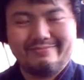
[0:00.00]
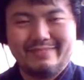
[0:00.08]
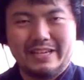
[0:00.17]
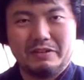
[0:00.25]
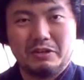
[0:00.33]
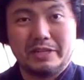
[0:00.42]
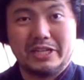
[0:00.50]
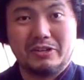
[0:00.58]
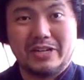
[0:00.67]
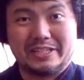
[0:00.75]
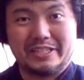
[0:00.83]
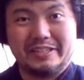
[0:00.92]
Even though we
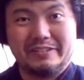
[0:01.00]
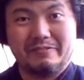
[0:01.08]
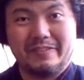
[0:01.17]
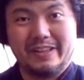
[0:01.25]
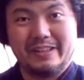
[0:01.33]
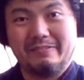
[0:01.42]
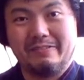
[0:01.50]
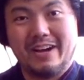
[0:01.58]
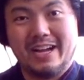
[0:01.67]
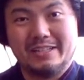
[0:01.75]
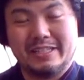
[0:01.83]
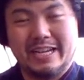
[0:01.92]
don't actually
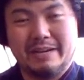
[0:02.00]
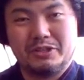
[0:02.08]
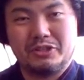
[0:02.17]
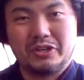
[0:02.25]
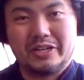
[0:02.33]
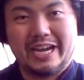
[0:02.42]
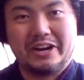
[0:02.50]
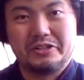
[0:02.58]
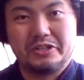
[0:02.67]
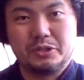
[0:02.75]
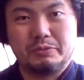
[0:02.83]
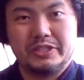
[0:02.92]
want immature
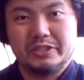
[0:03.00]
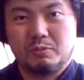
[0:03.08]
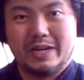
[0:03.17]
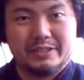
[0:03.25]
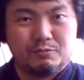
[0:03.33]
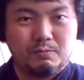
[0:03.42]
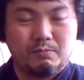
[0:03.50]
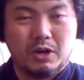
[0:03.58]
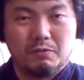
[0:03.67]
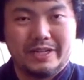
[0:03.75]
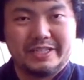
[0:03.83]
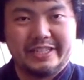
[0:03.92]
characters, we just want
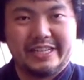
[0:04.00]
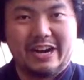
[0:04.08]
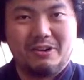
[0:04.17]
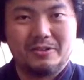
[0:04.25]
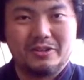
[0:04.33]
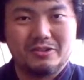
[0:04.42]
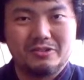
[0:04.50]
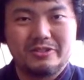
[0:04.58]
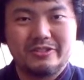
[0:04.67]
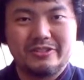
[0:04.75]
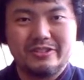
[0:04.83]
well-written characters.